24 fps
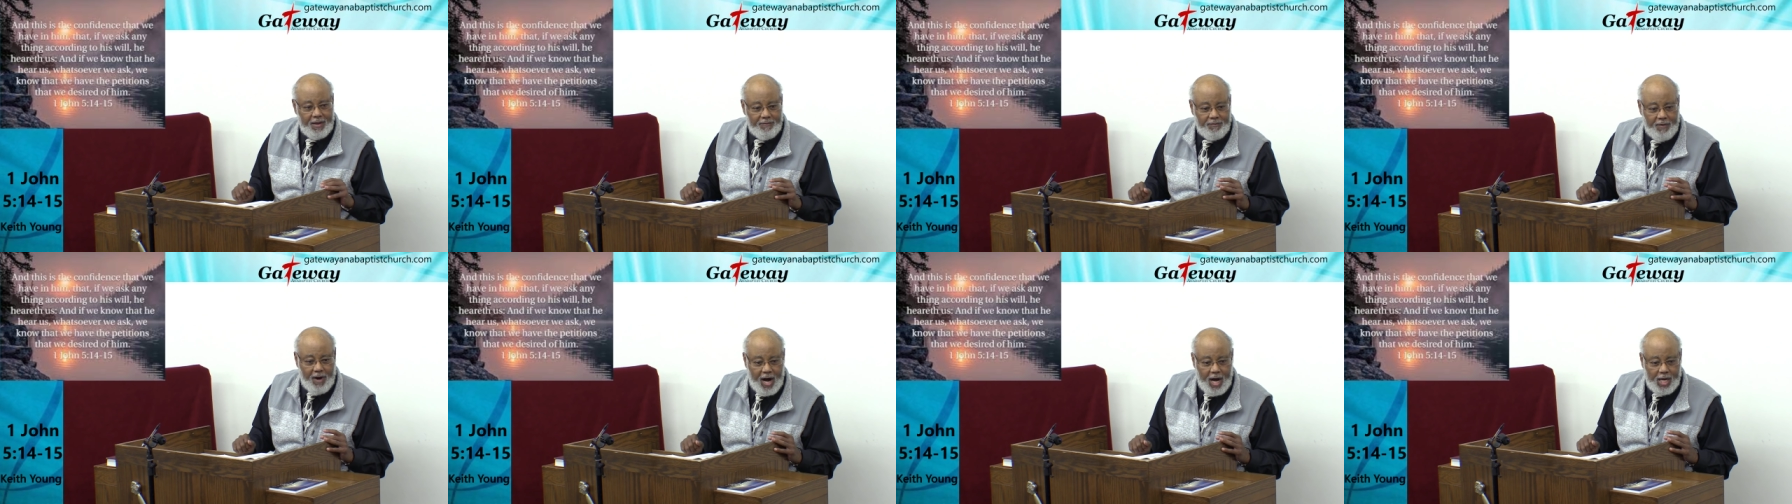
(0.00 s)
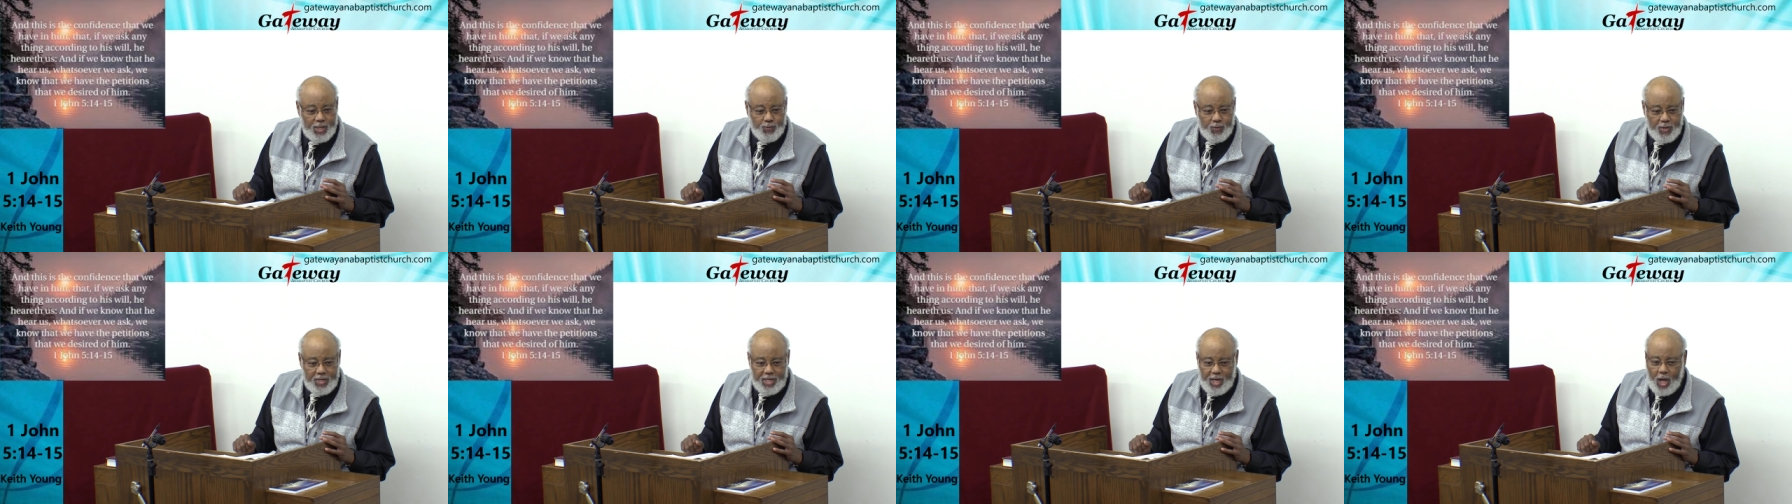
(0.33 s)

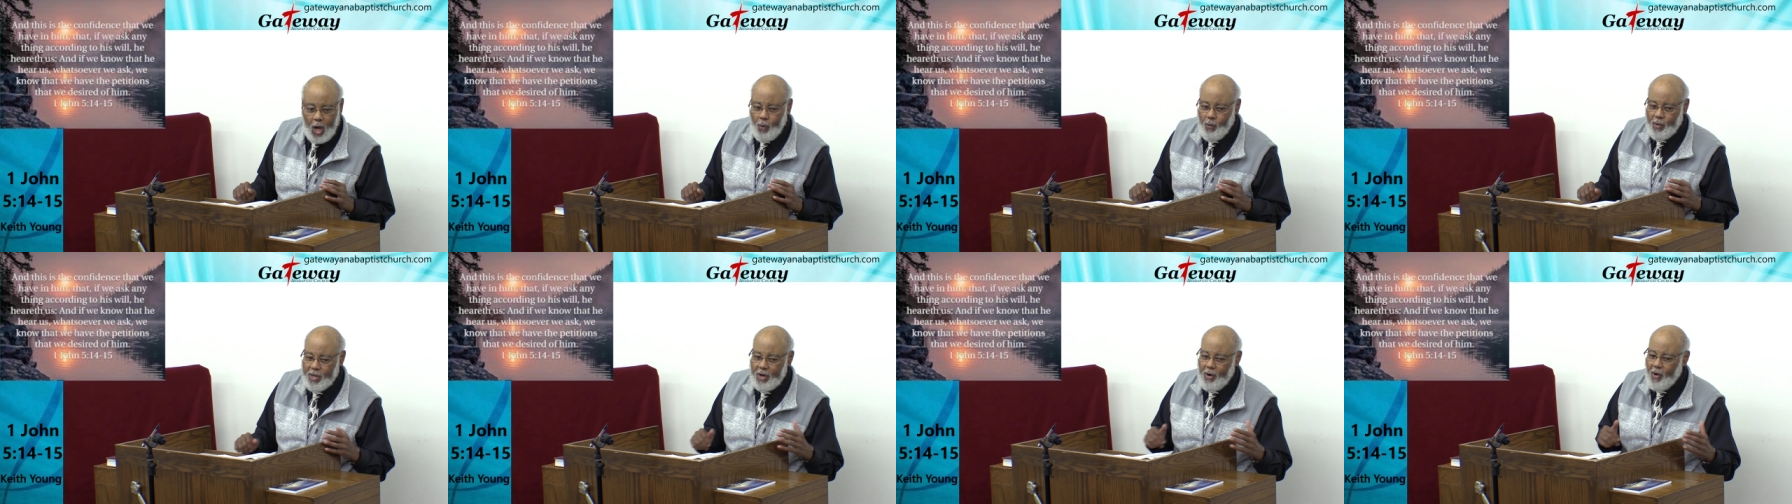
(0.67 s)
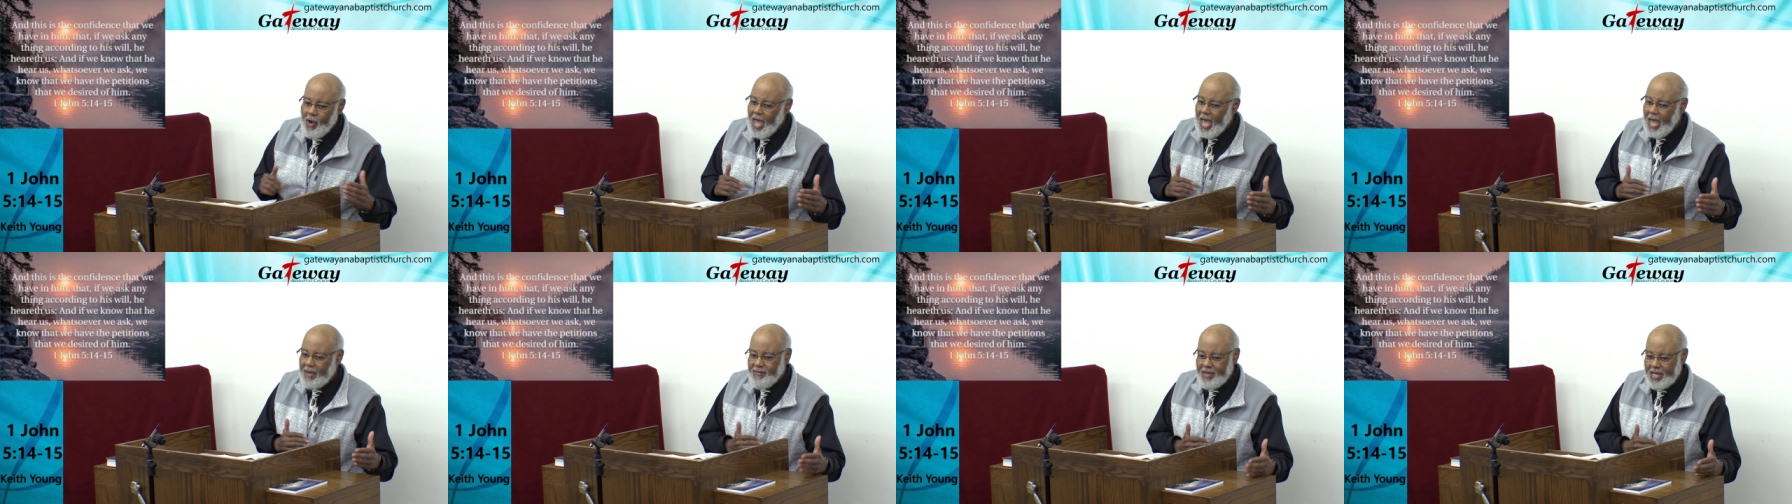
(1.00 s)
Far as we know, we
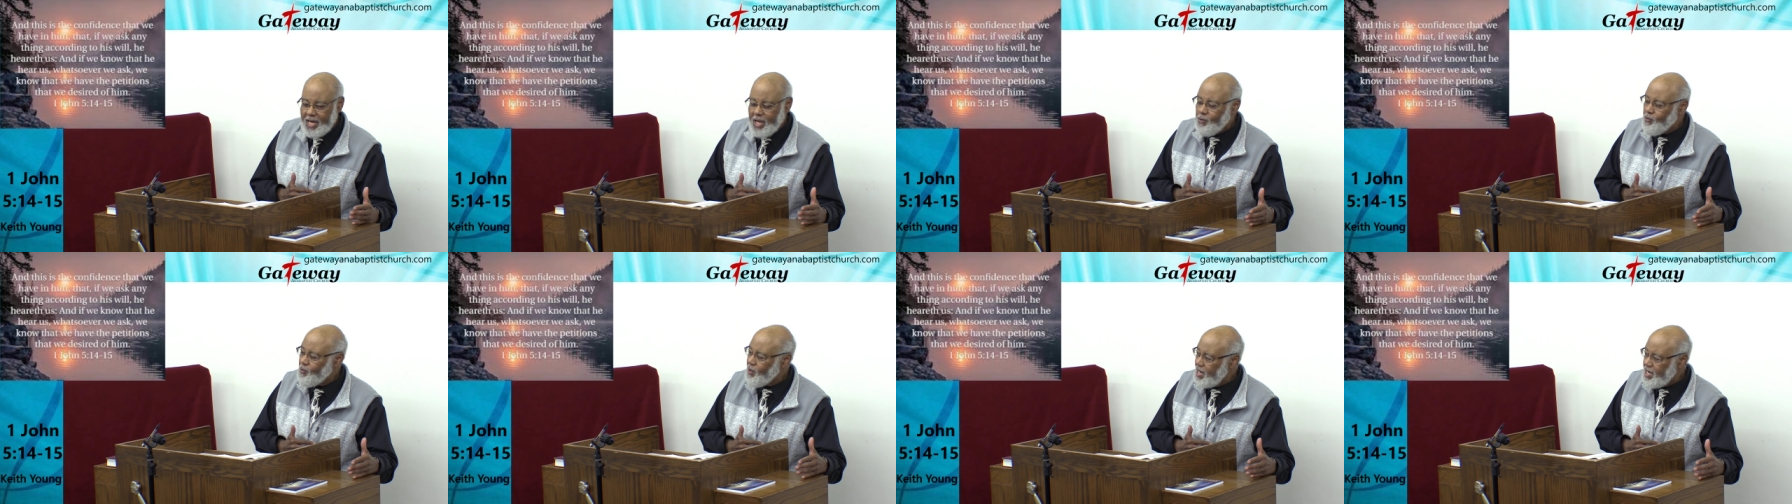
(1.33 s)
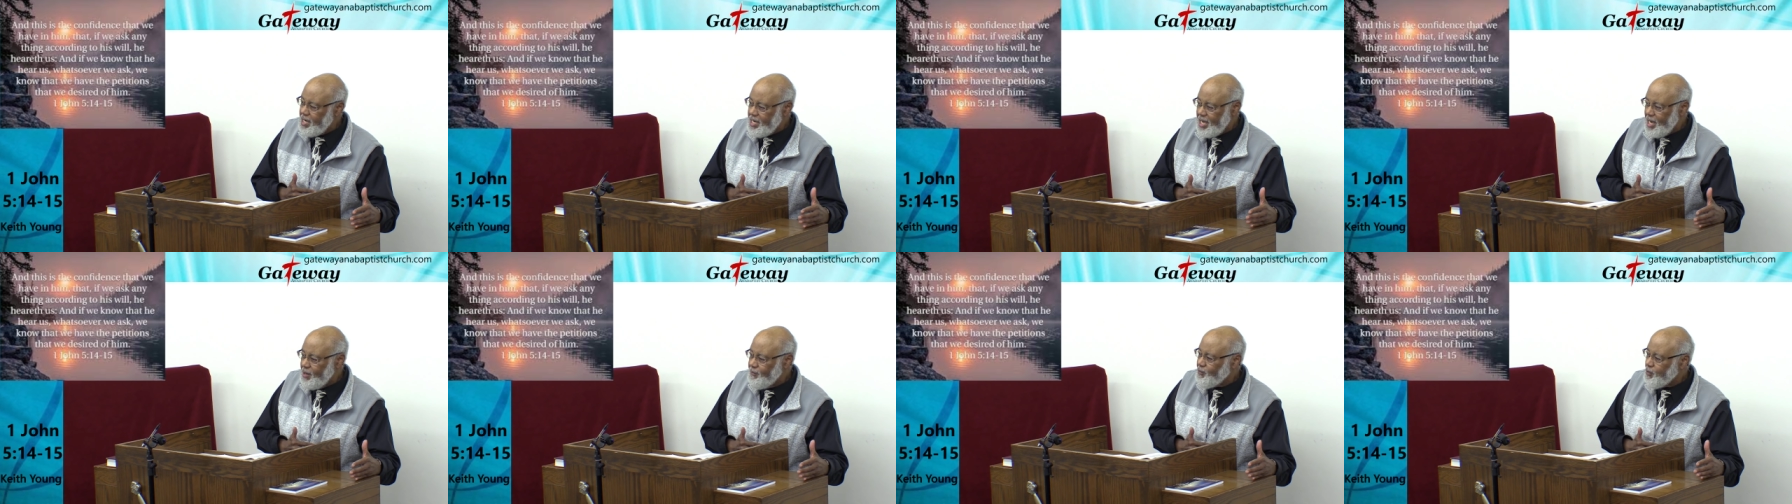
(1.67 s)
don't have any
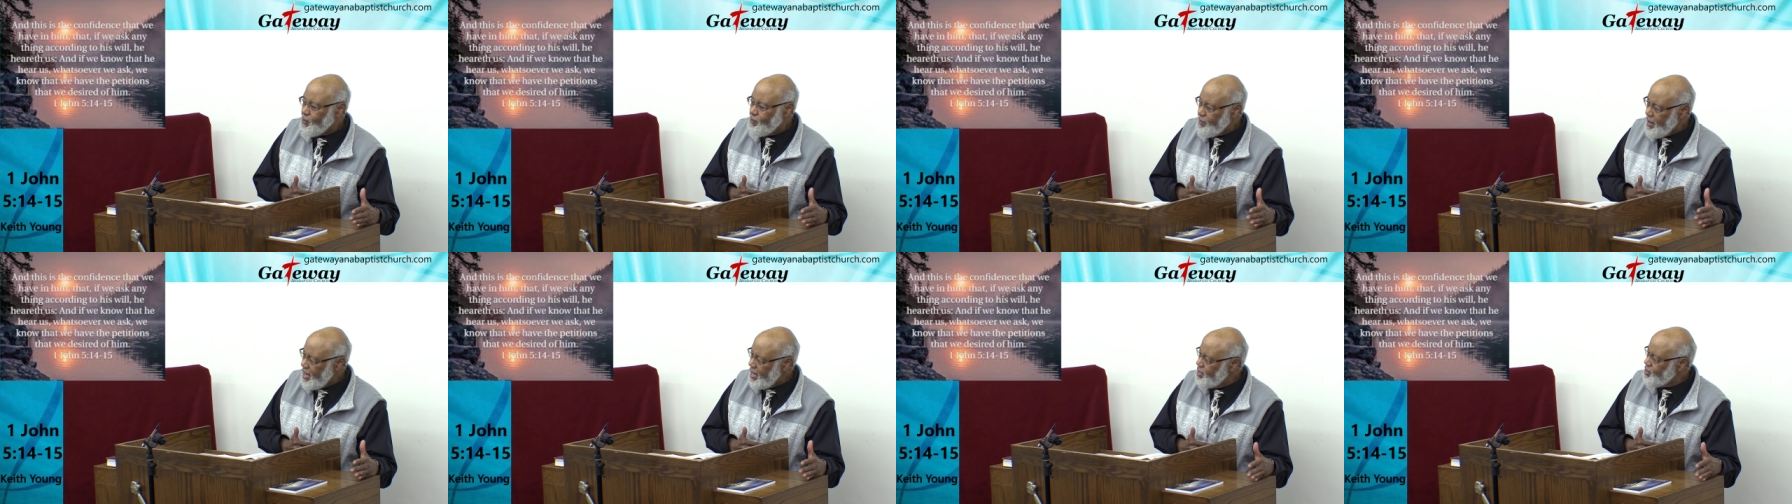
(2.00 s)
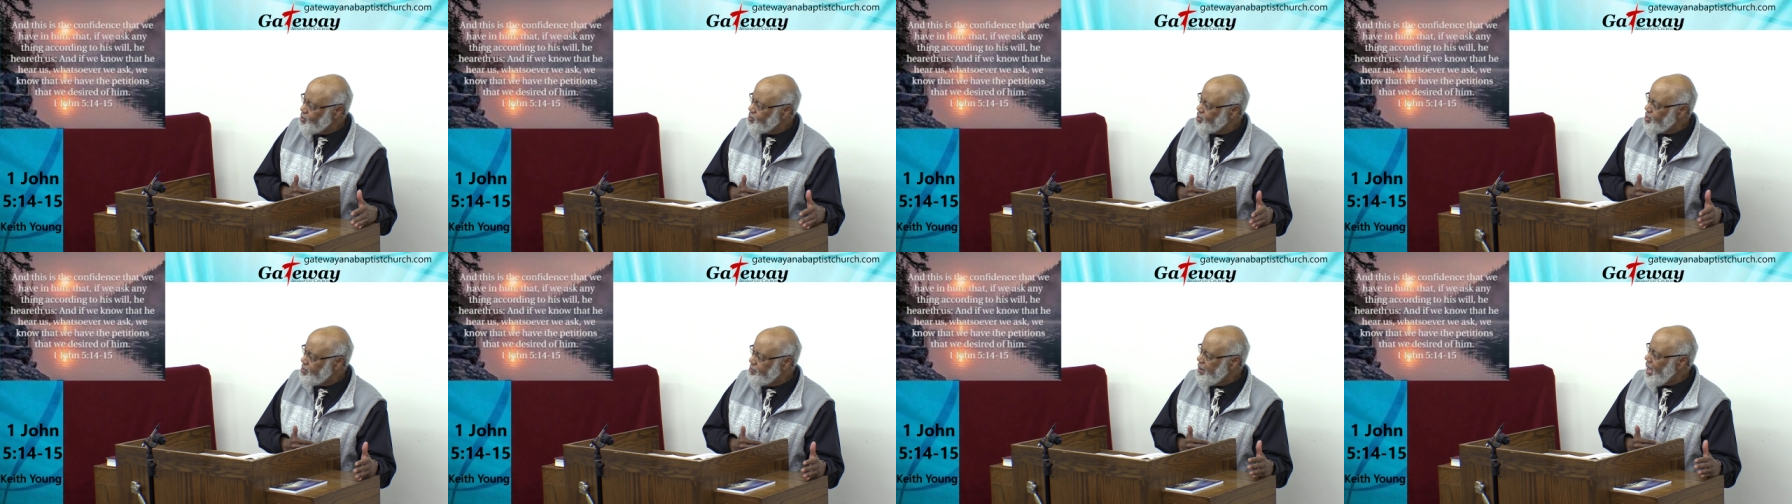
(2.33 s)
written
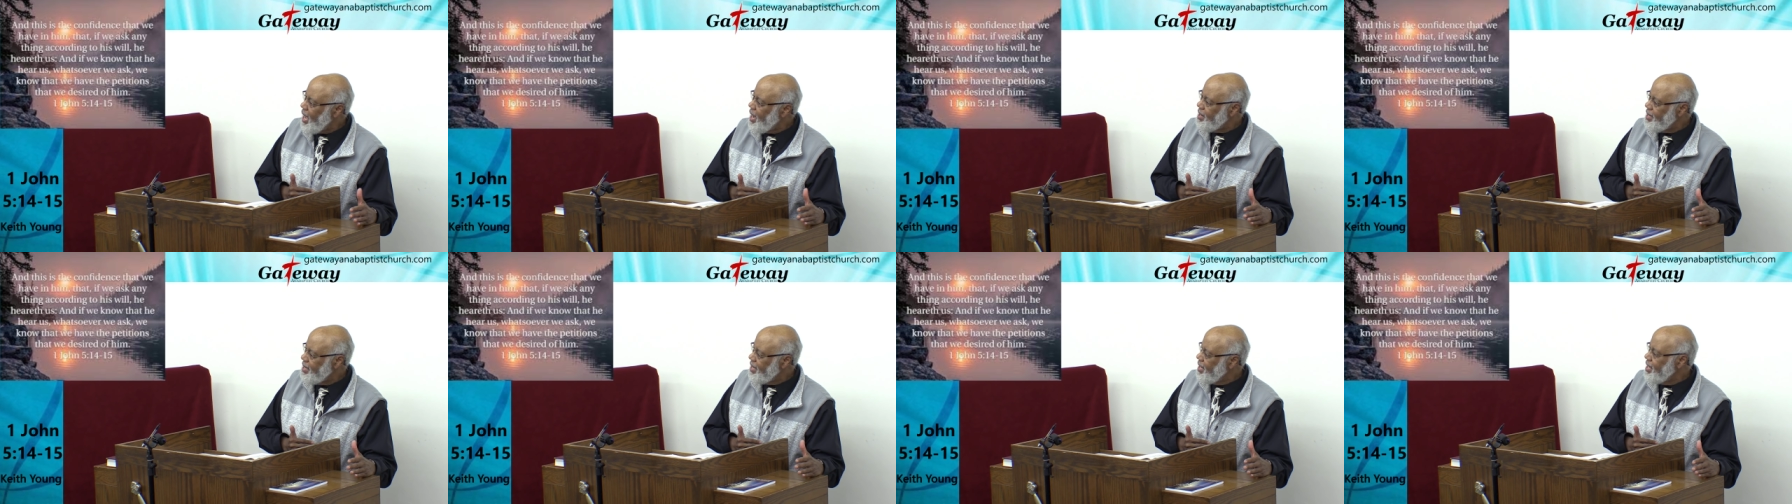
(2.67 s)
information about